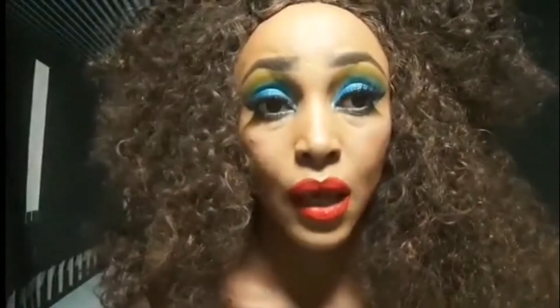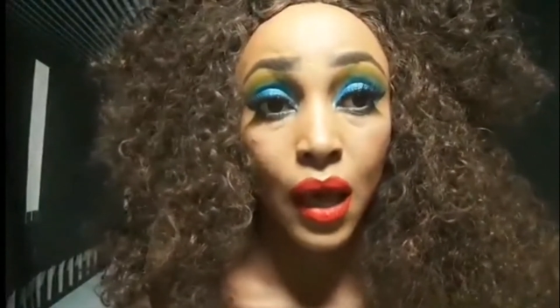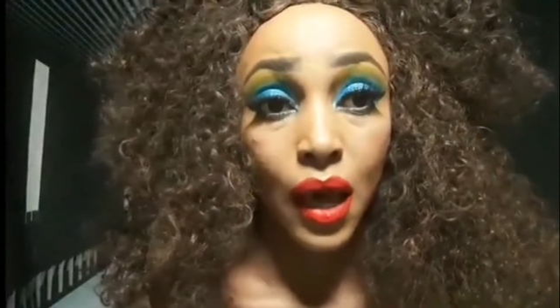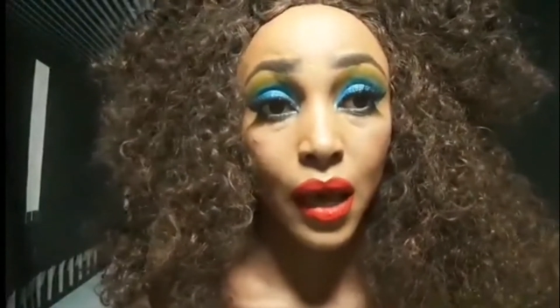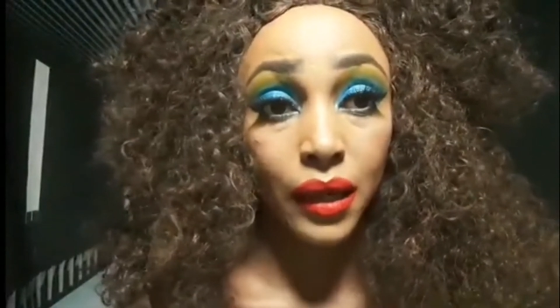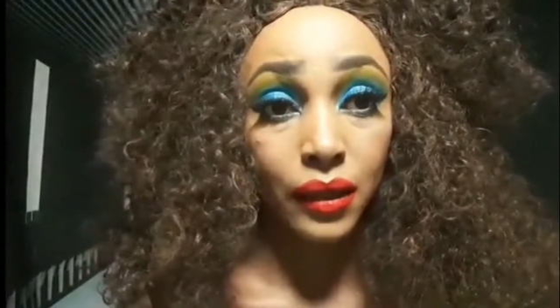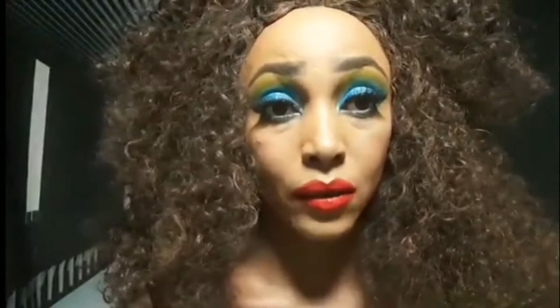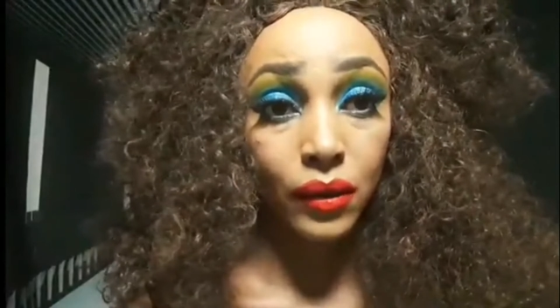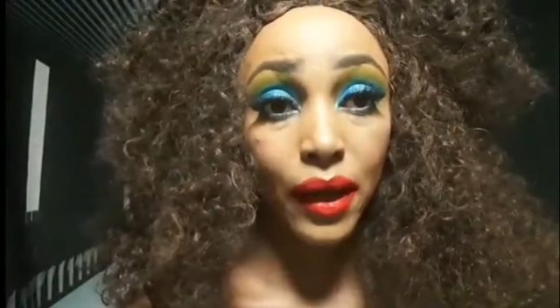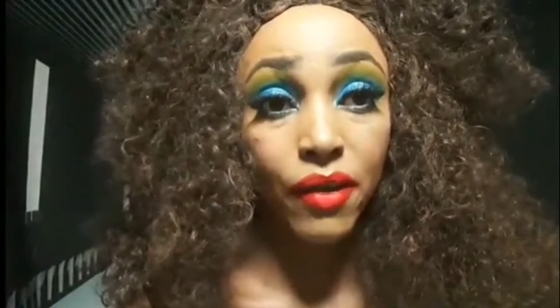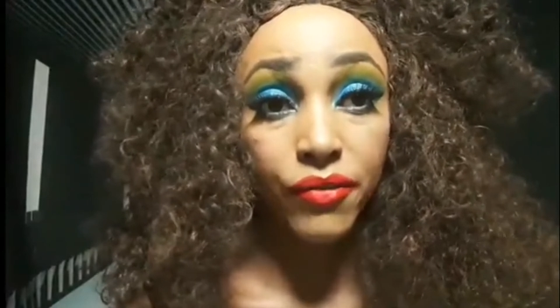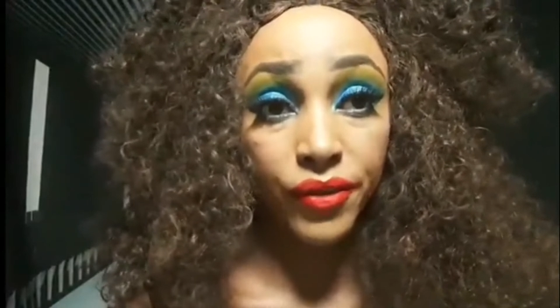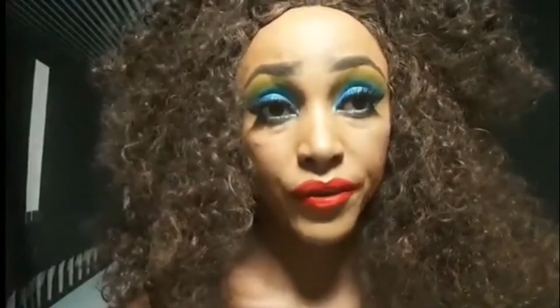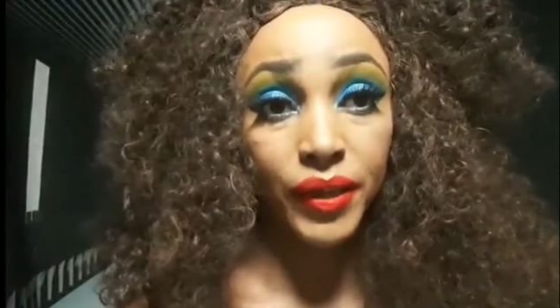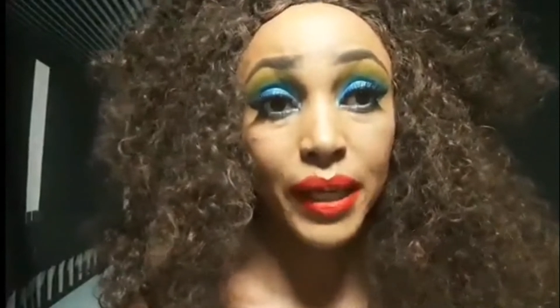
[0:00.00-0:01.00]
and
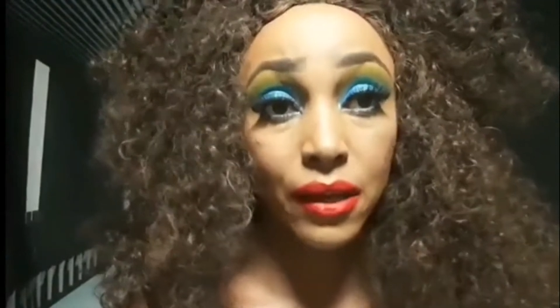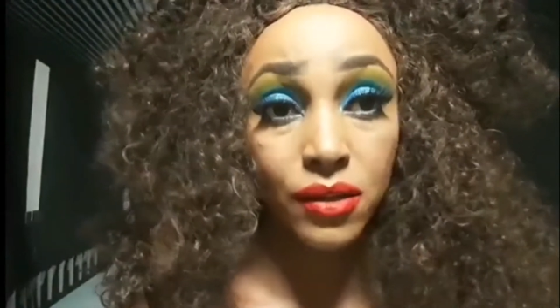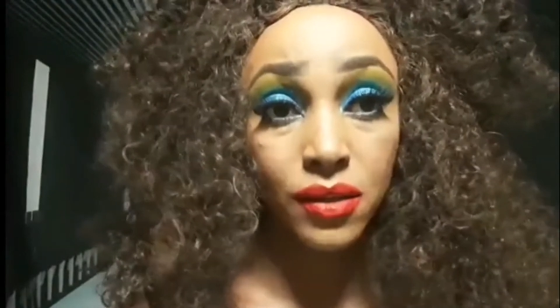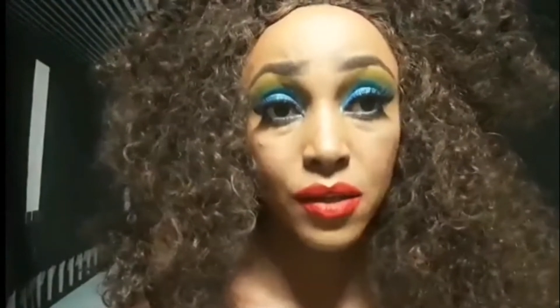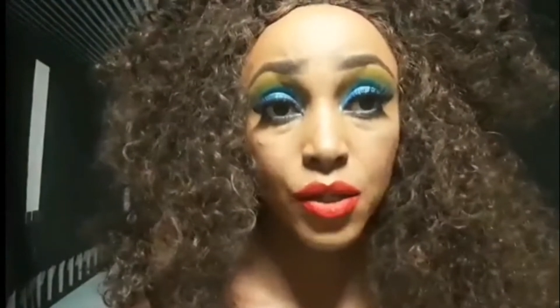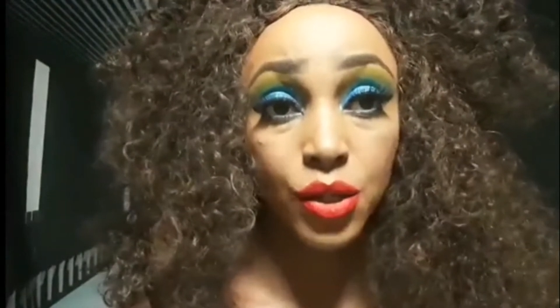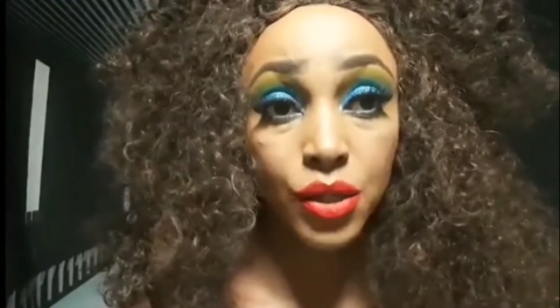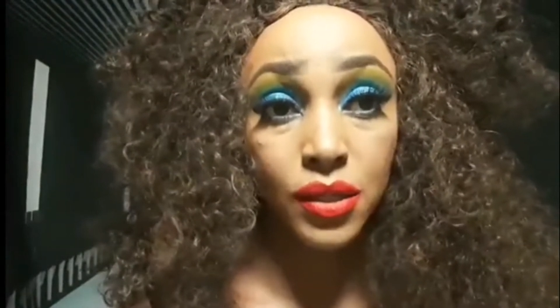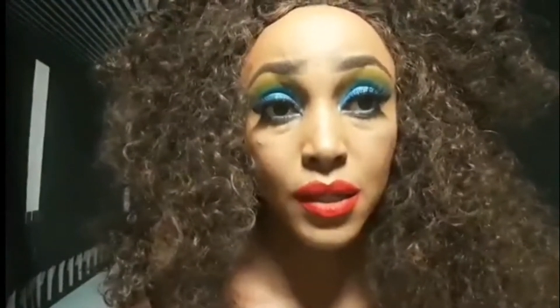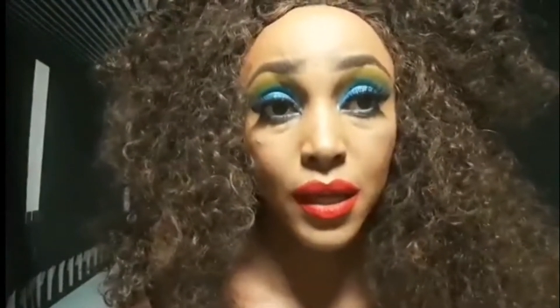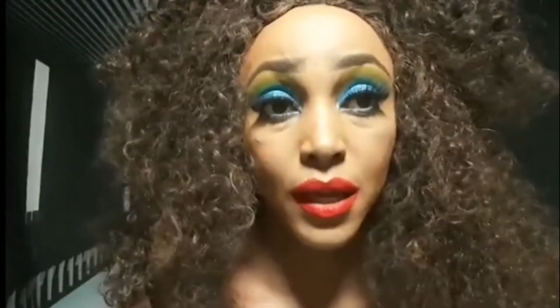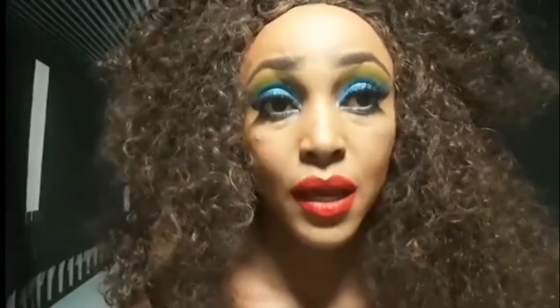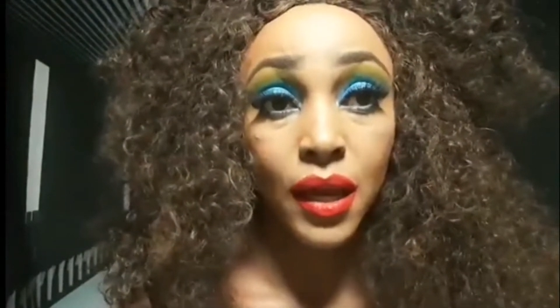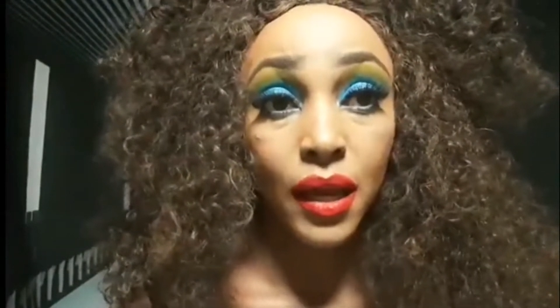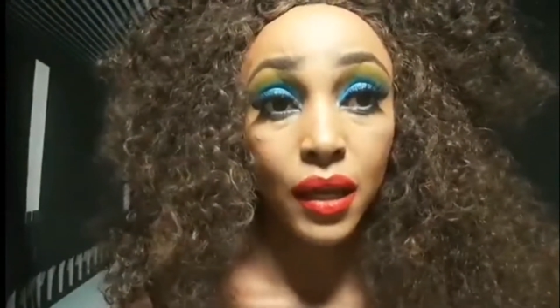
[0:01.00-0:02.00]
everything else that you
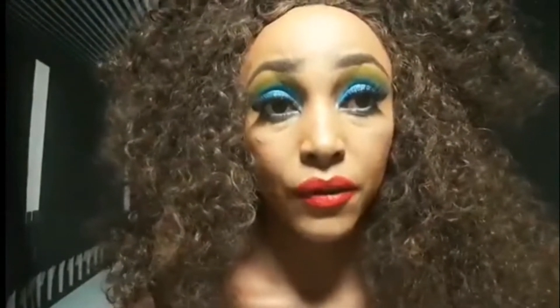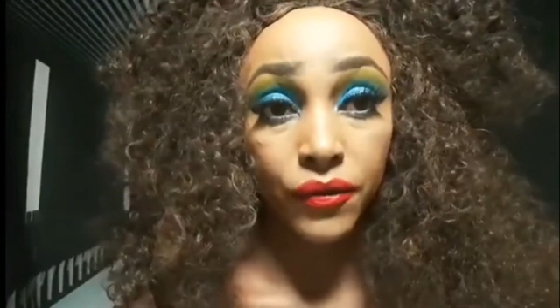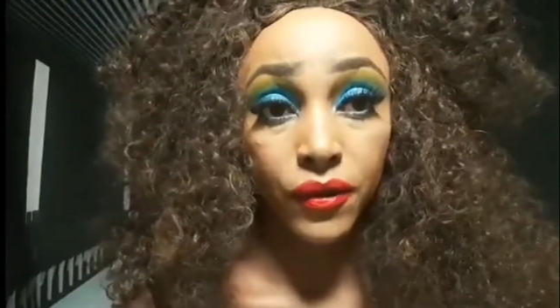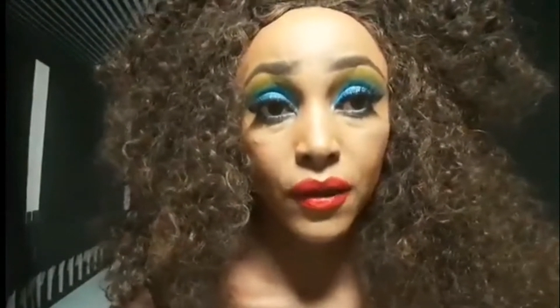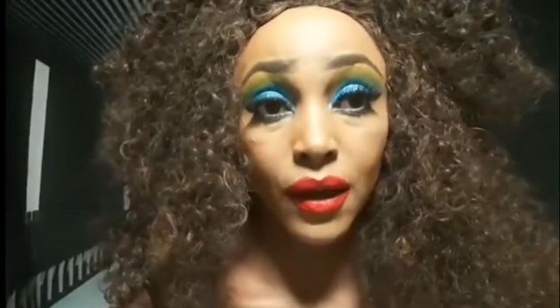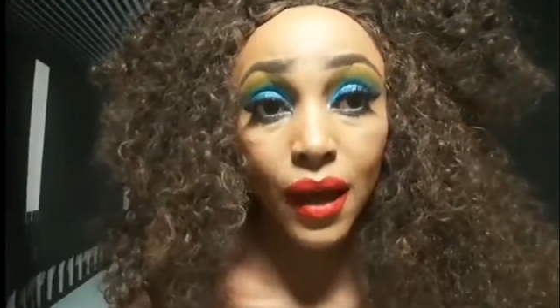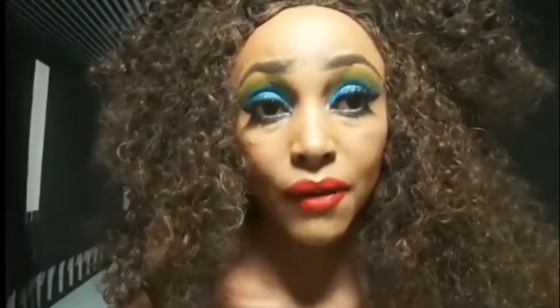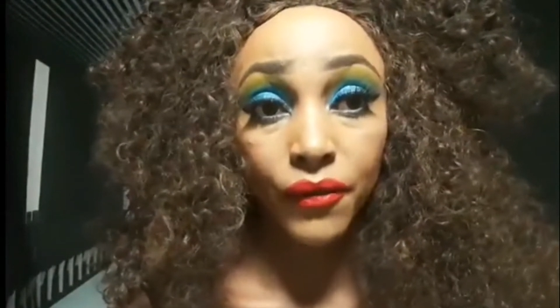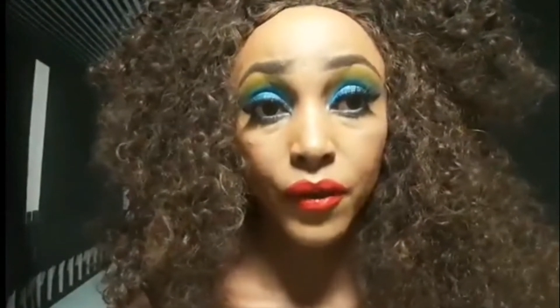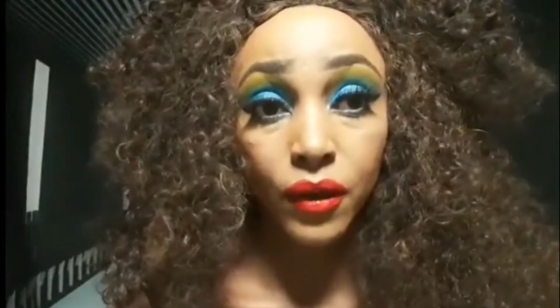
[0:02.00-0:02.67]
see. If you love the